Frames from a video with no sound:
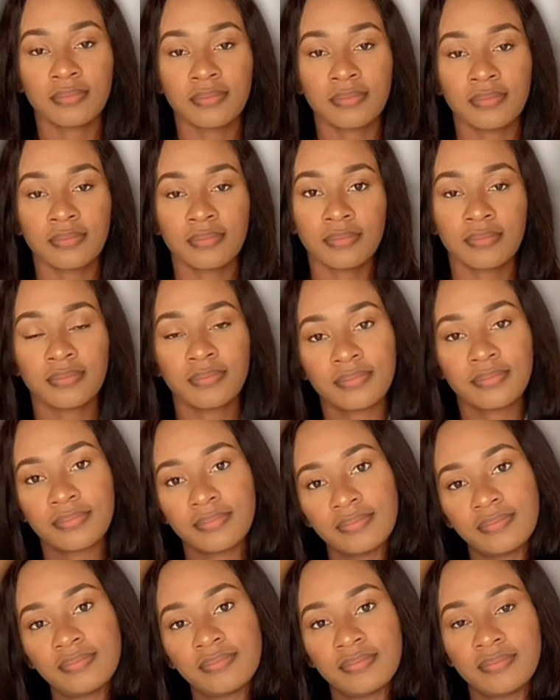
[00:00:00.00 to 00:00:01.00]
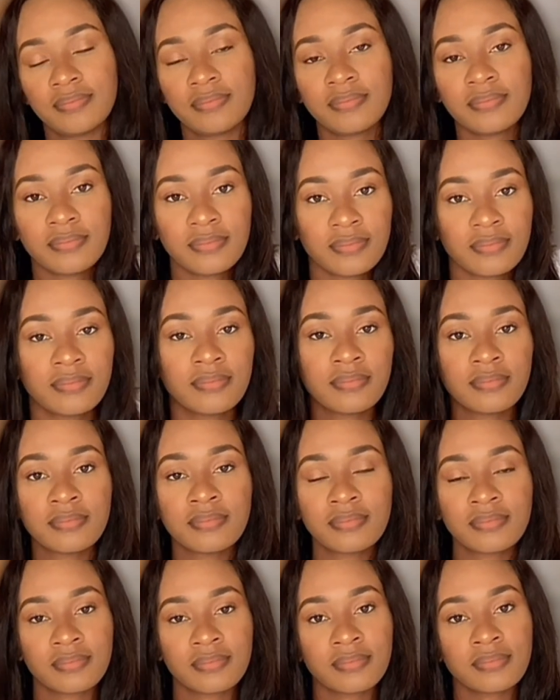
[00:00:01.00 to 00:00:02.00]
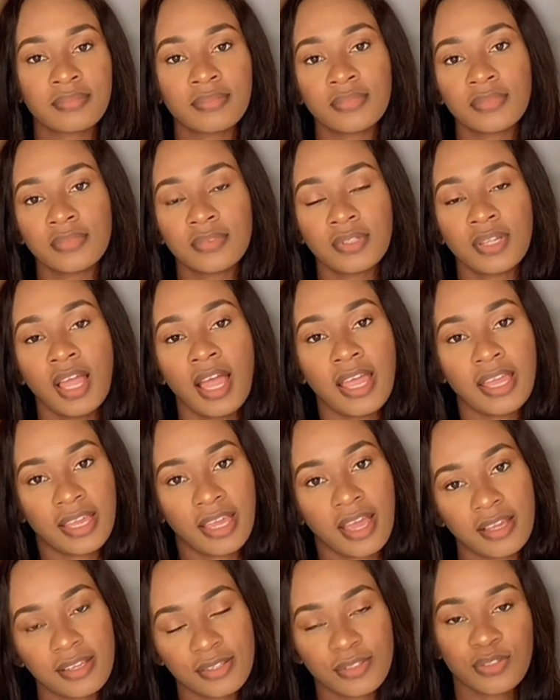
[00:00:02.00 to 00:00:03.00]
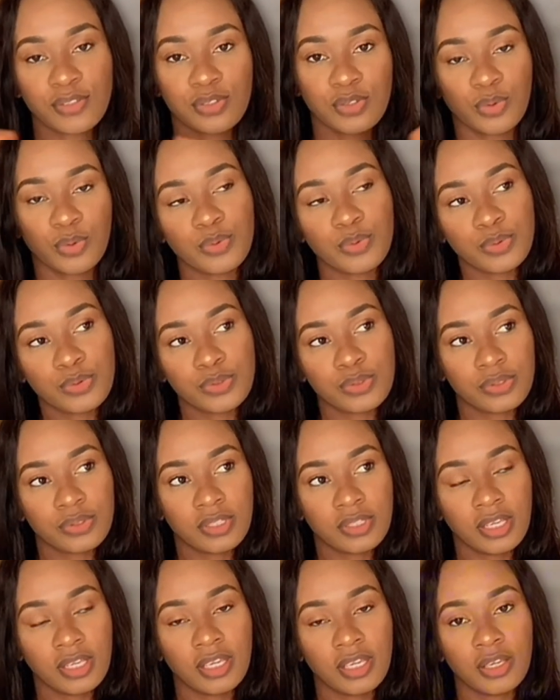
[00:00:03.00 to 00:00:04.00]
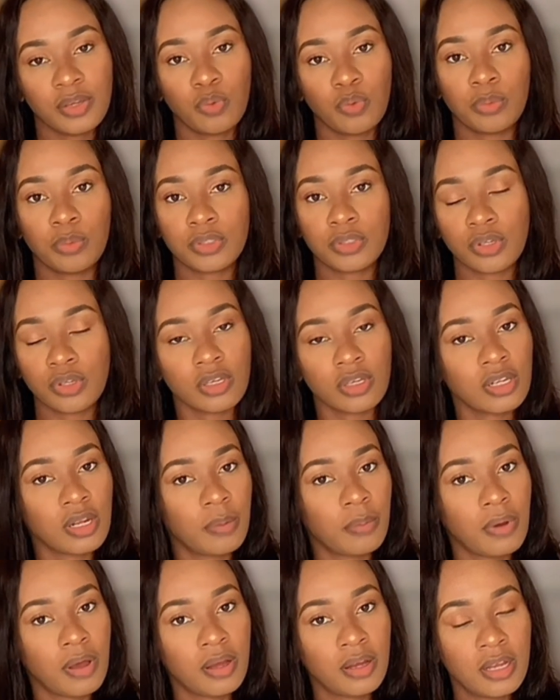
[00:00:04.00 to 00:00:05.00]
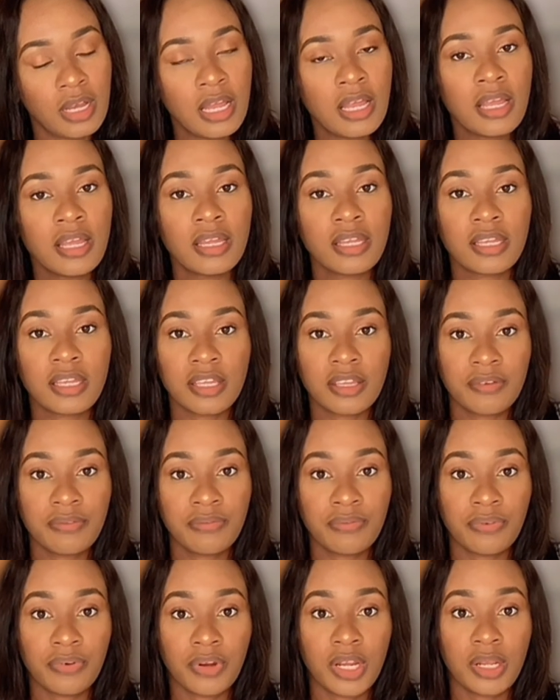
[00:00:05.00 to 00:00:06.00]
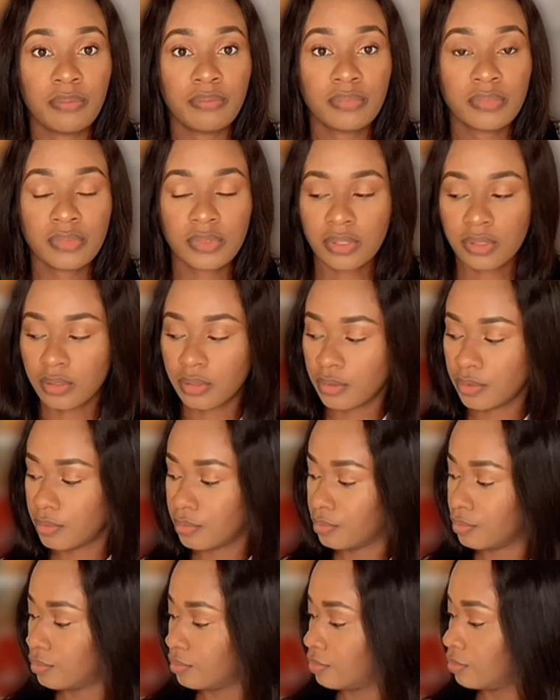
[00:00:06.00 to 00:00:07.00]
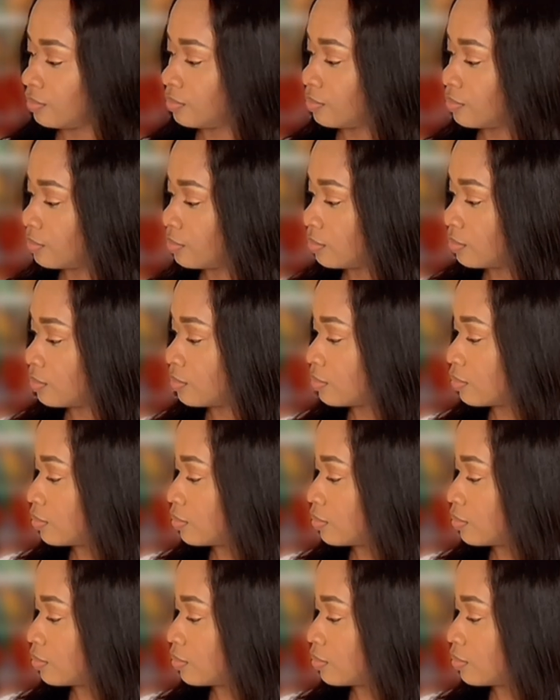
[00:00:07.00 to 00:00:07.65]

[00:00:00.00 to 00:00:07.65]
So CapCut recently introduced a pro version and unfortunately many of the features we used to enjoy for